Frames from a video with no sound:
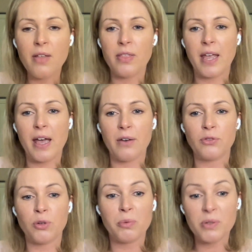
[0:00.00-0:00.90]
They have
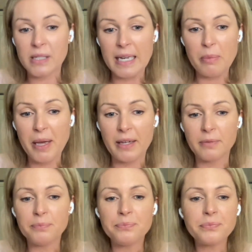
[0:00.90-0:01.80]
trouble
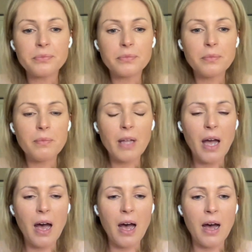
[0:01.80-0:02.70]
sleeping,
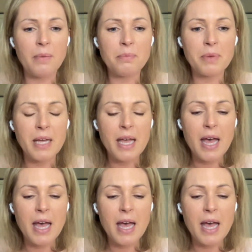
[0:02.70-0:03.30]
and